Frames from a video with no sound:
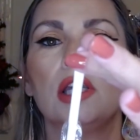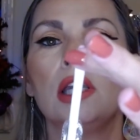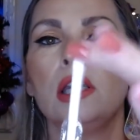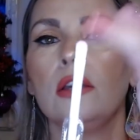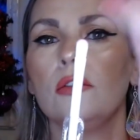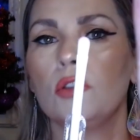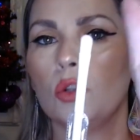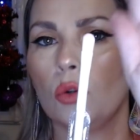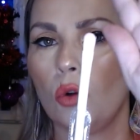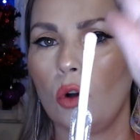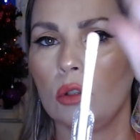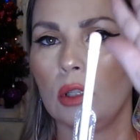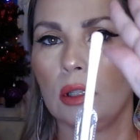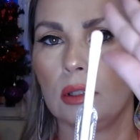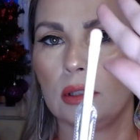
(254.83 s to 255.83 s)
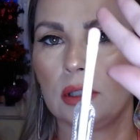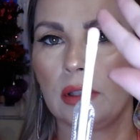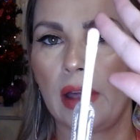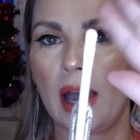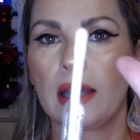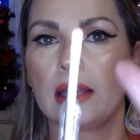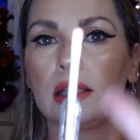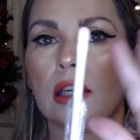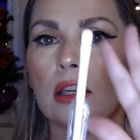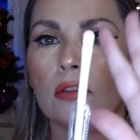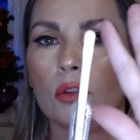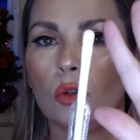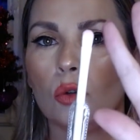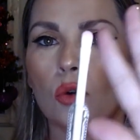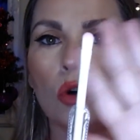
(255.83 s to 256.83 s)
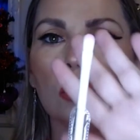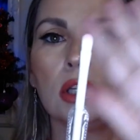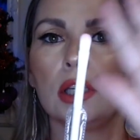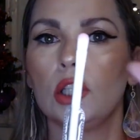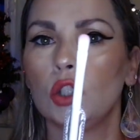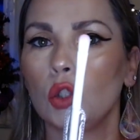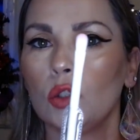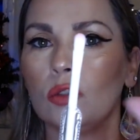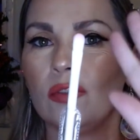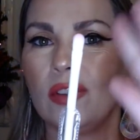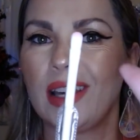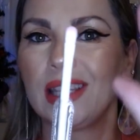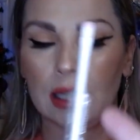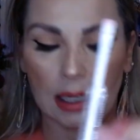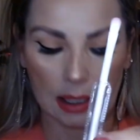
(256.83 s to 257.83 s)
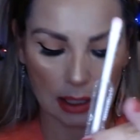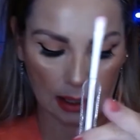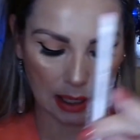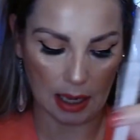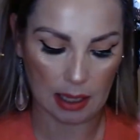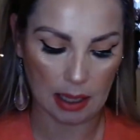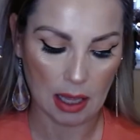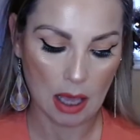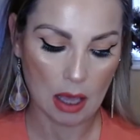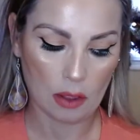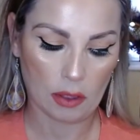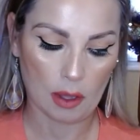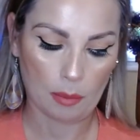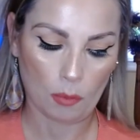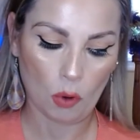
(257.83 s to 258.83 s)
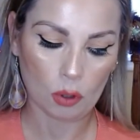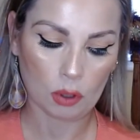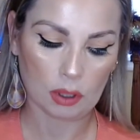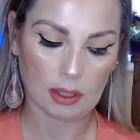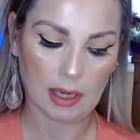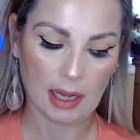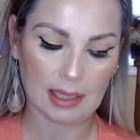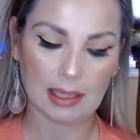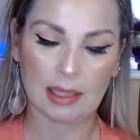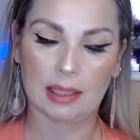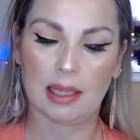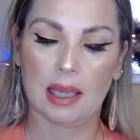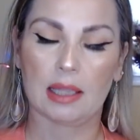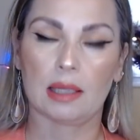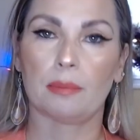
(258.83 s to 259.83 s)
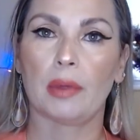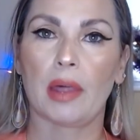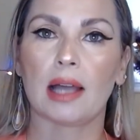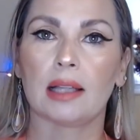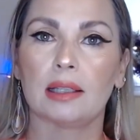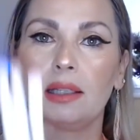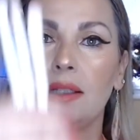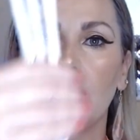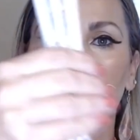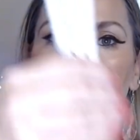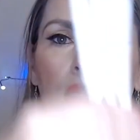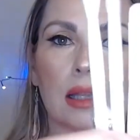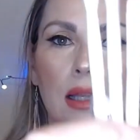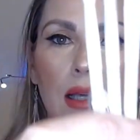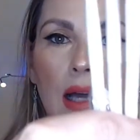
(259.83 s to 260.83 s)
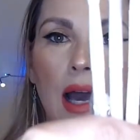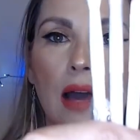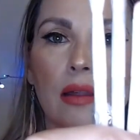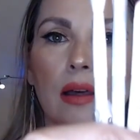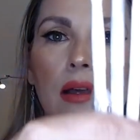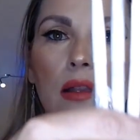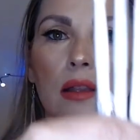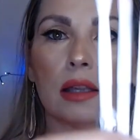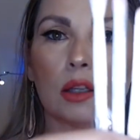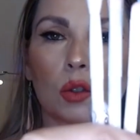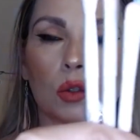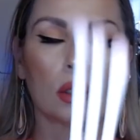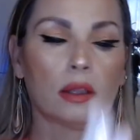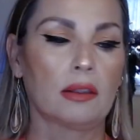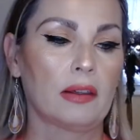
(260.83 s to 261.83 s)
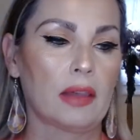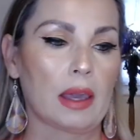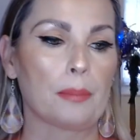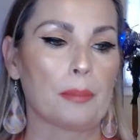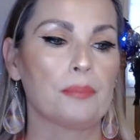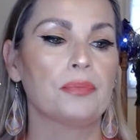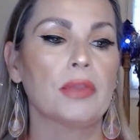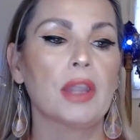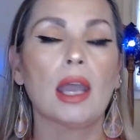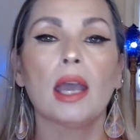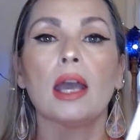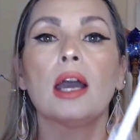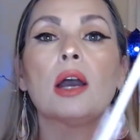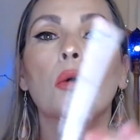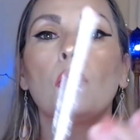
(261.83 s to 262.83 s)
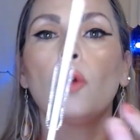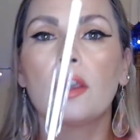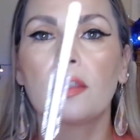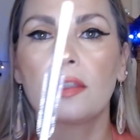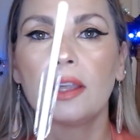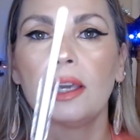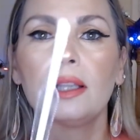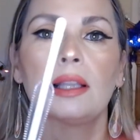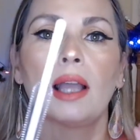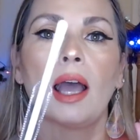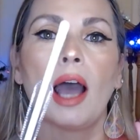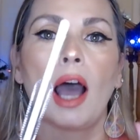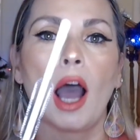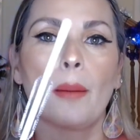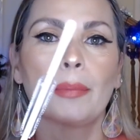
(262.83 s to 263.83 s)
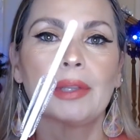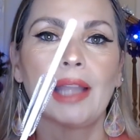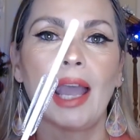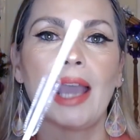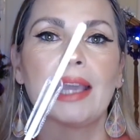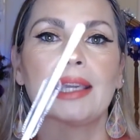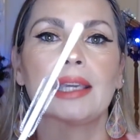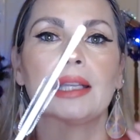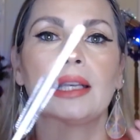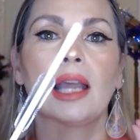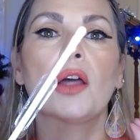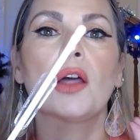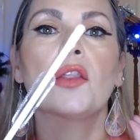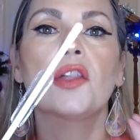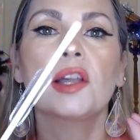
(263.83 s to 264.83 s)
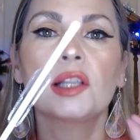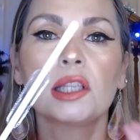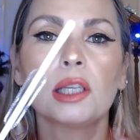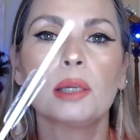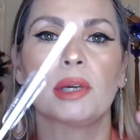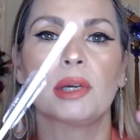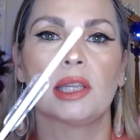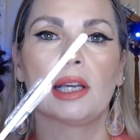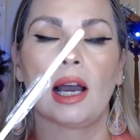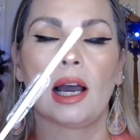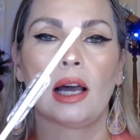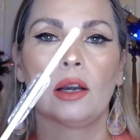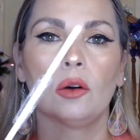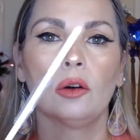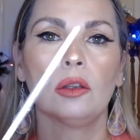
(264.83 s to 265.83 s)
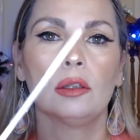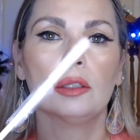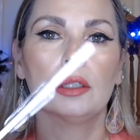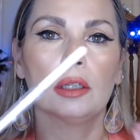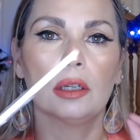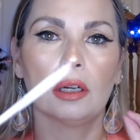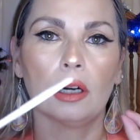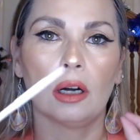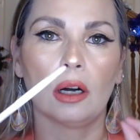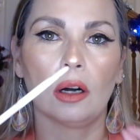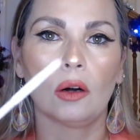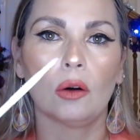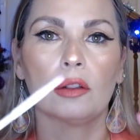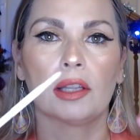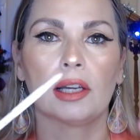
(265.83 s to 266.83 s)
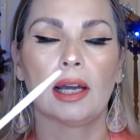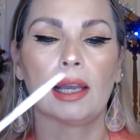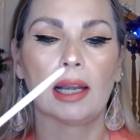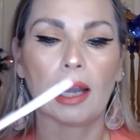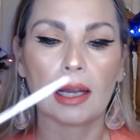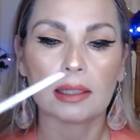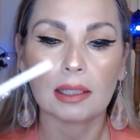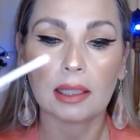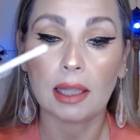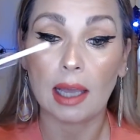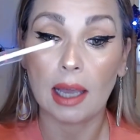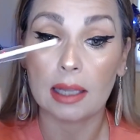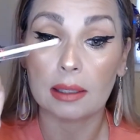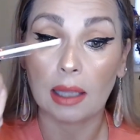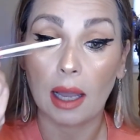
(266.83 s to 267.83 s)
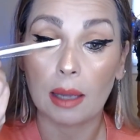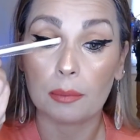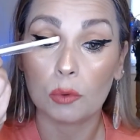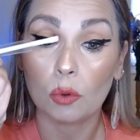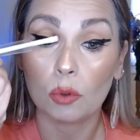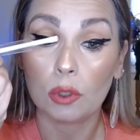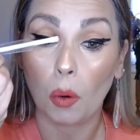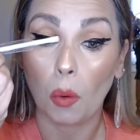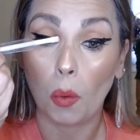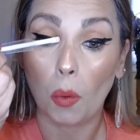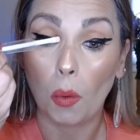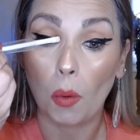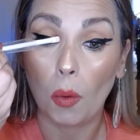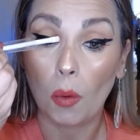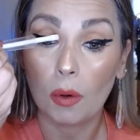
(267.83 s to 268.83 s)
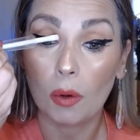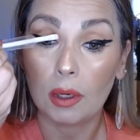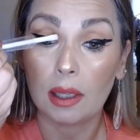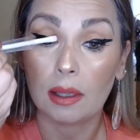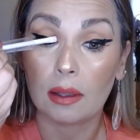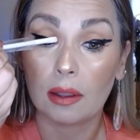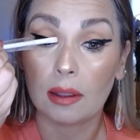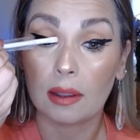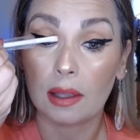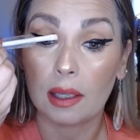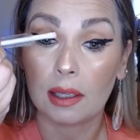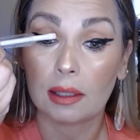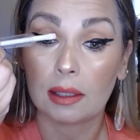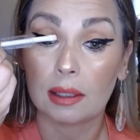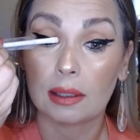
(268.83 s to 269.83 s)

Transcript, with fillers: If you want, try it. If you want, it's not very necessary. The most necessary branches are these three. With this, I'm taking the shimmery color, all the highlighter, and I'm doing only this